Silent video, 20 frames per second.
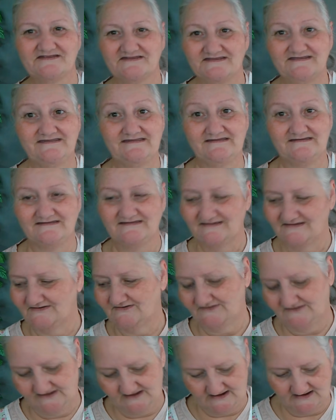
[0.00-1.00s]
Yeah,
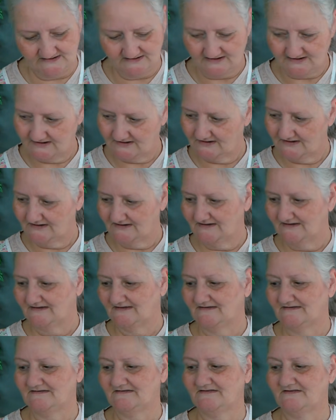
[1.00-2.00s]
that.
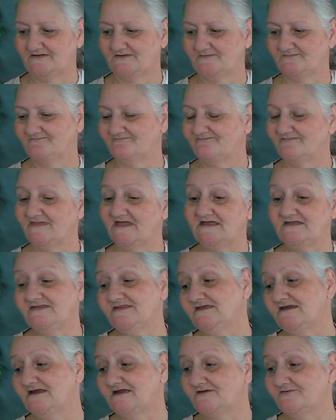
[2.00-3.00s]
And then
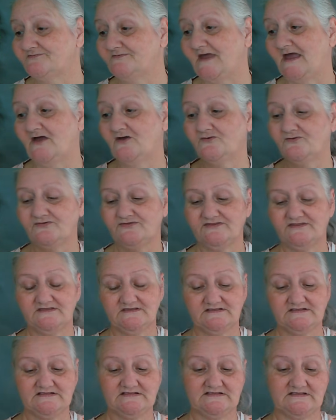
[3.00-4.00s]
I found
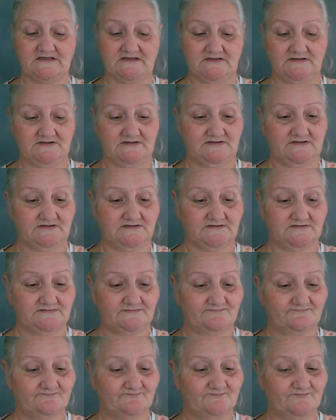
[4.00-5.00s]
this,
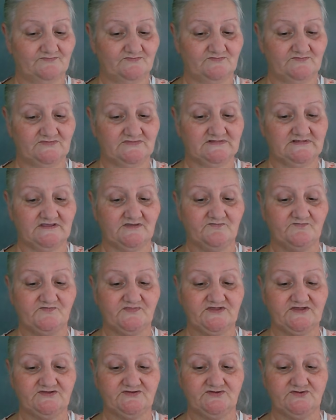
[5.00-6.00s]
what was it,
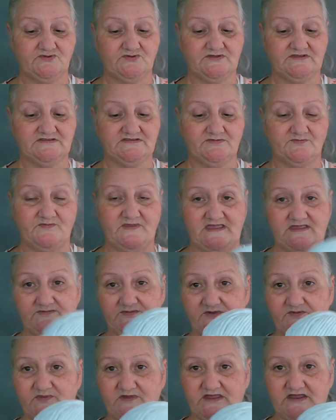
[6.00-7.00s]
Big Twist
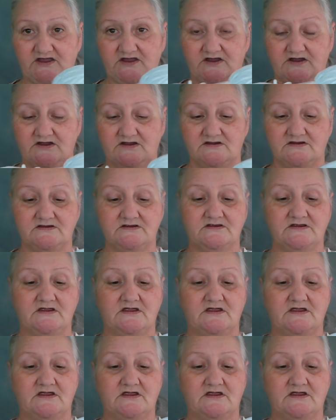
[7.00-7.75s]
Baby Bear